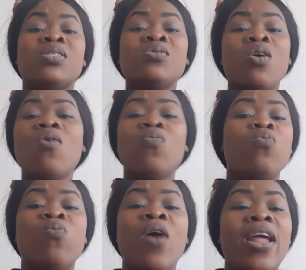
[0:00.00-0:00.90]
is no
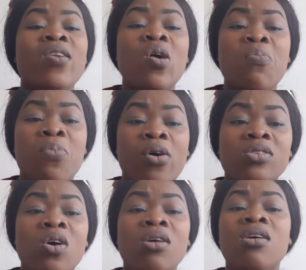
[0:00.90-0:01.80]
way, no
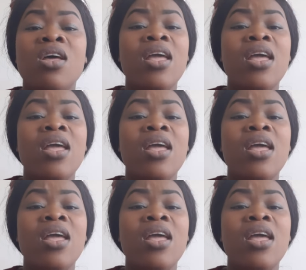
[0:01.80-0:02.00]
but no.